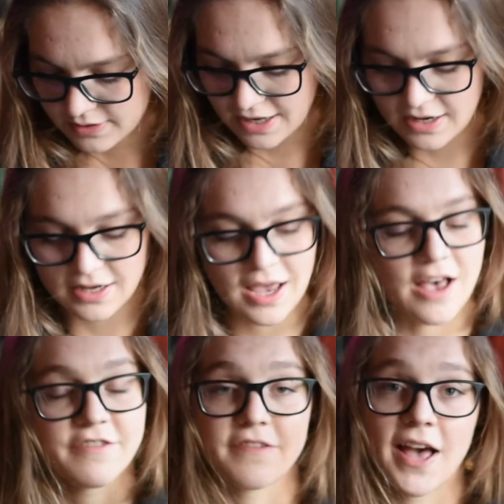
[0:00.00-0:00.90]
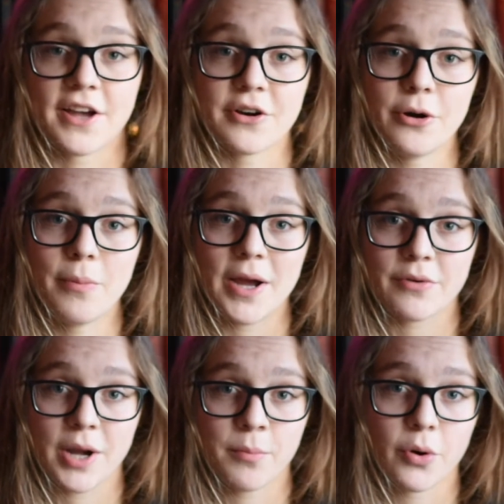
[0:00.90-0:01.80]
Then I have Fangirl by
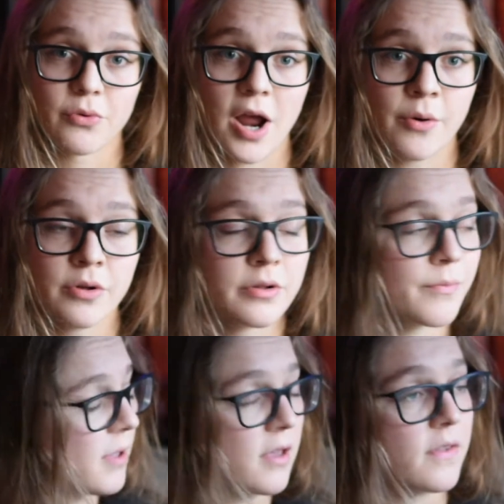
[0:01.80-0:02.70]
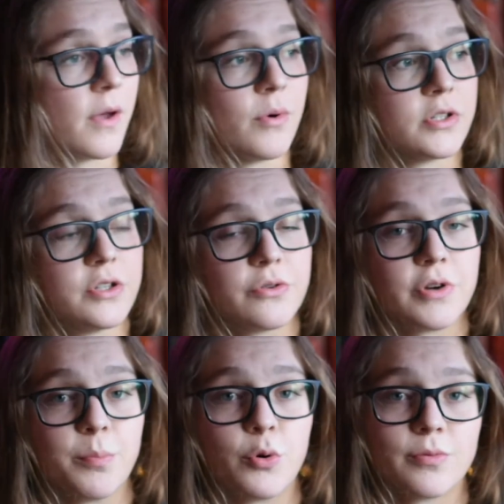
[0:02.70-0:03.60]
Rainbow Rowell, because I wanted to
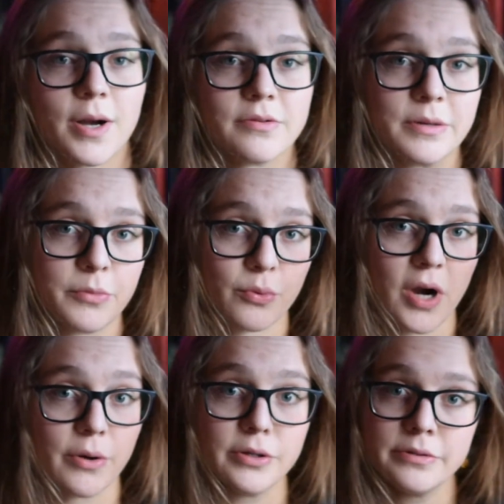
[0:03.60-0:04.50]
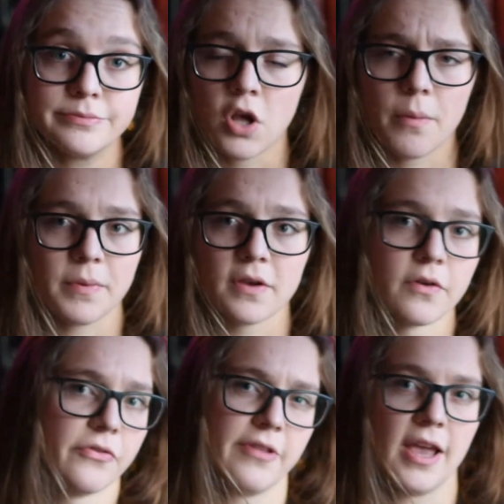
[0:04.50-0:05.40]
read more by Rainbow Rowell. Not
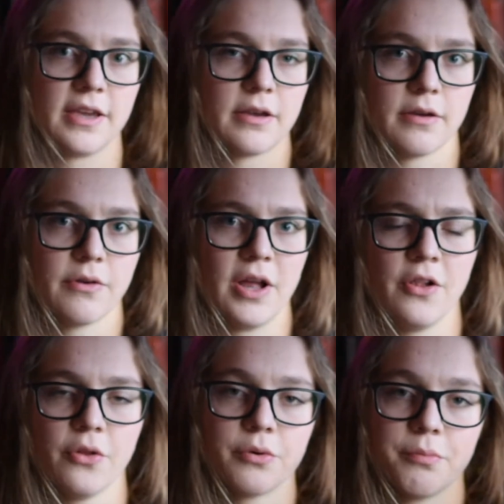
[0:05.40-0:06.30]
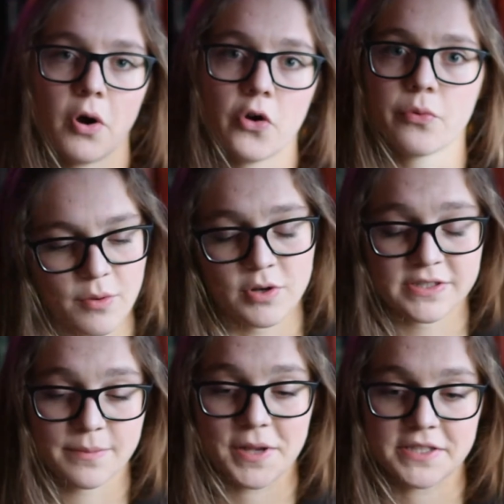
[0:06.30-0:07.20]
because like Eleanor Park
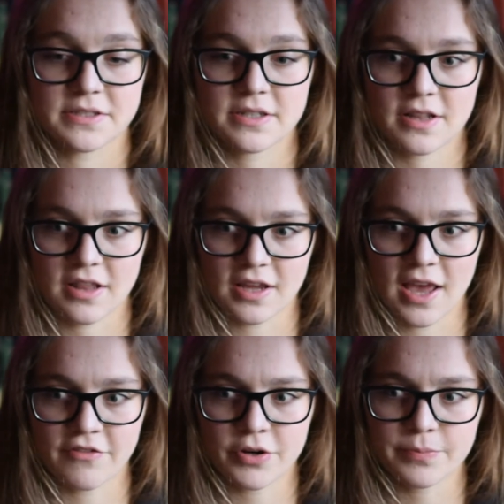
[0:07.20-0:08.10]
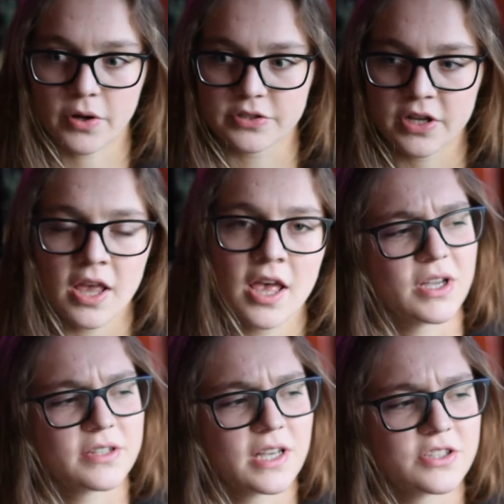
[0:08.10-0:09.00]
was the best thing ever, but
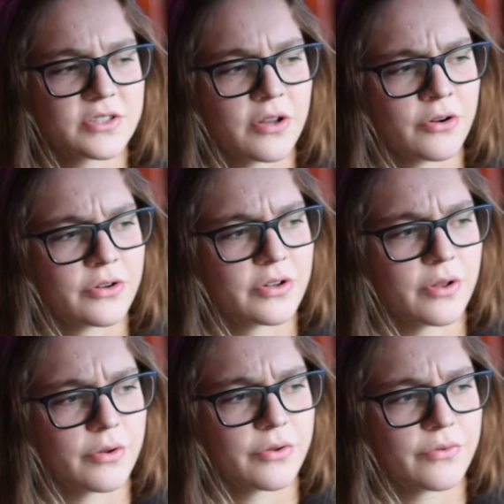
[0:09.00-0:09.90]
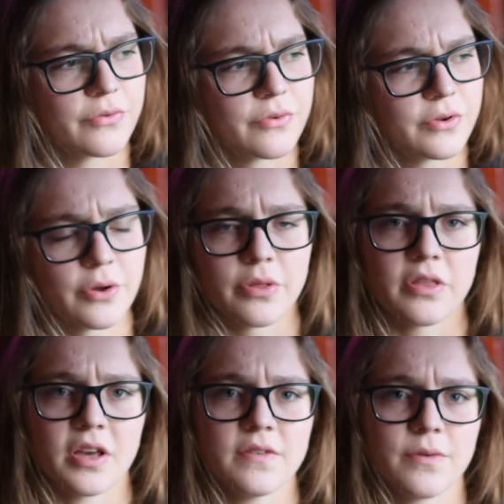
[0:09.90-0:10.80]
because I just heard a lot of good
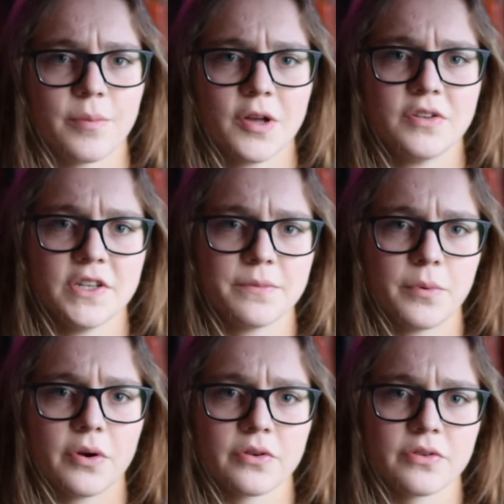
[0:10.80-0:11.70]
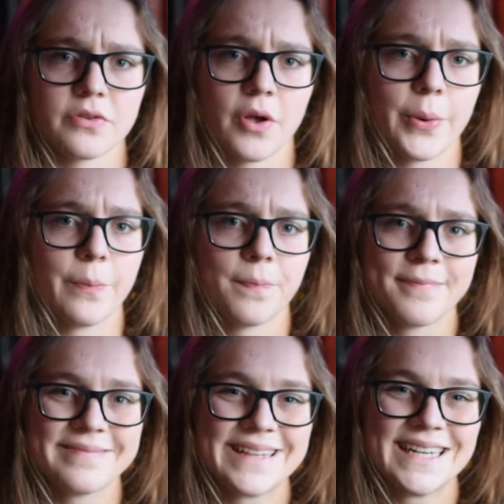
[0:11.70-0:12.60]
things about these books, so
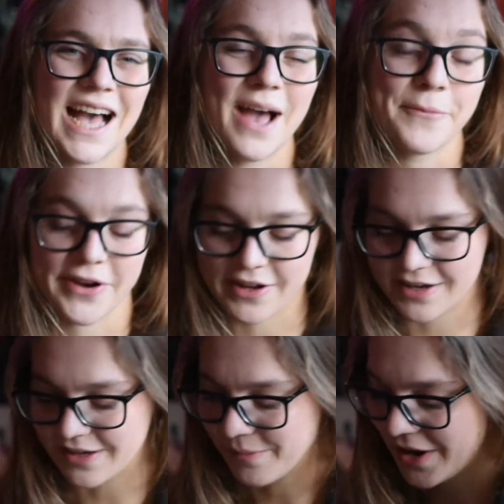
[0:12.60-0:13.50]
I'm checking them